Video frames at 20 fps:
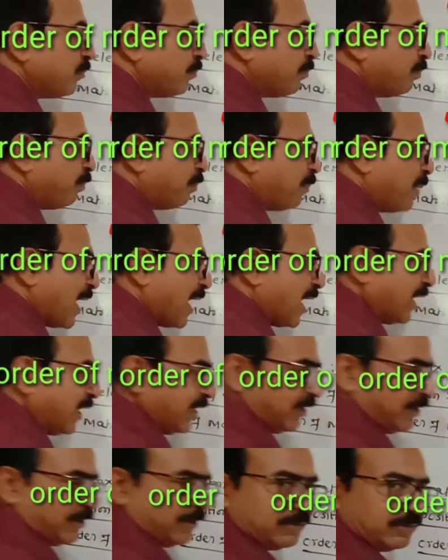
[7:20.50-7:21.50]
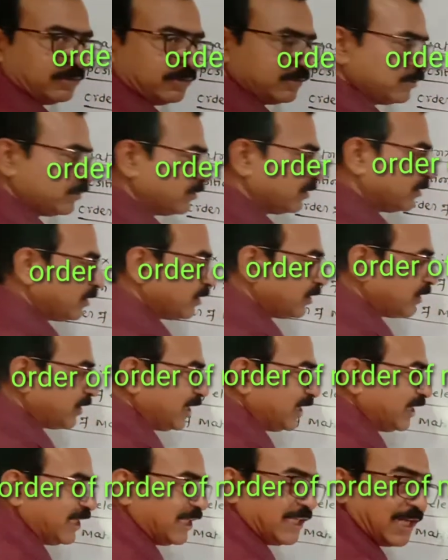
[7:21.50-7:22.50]
by,
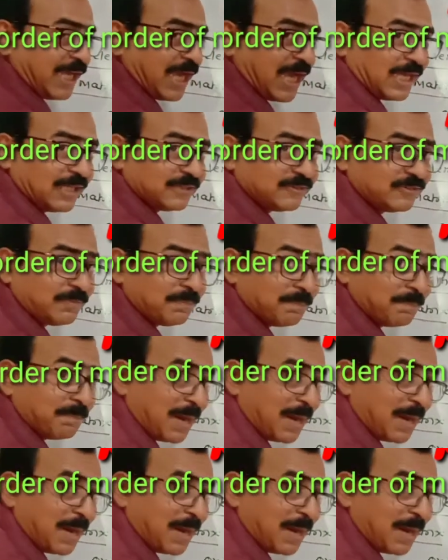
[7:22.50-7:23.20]
read it as